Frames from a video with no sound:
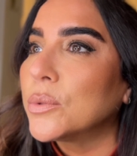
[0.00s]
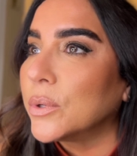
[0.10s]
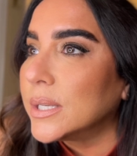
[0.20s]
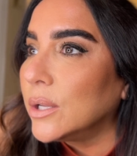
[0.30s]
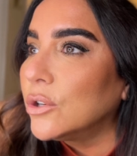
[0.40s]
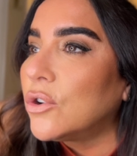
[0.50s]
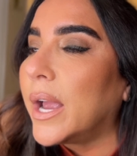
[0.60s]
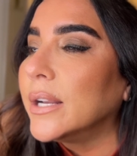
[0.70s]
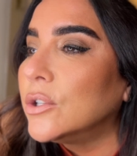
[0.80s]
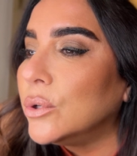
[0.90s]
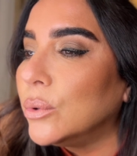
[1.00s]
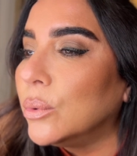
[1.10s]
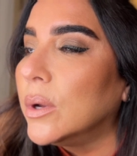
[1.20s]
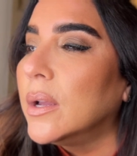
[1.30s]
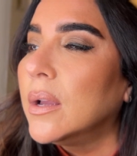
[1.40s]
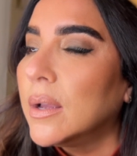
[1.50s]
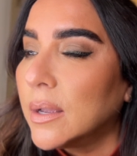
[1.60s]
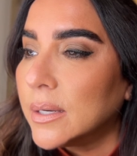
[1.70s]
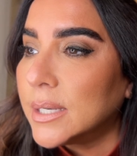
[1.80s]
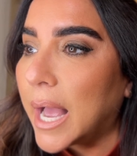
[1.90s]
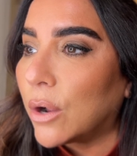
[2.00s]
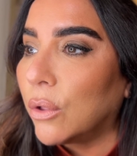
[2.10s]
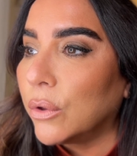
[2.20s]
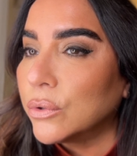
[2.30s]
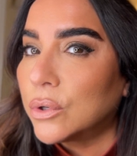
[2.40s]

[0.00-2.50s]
we're still trying to tackle those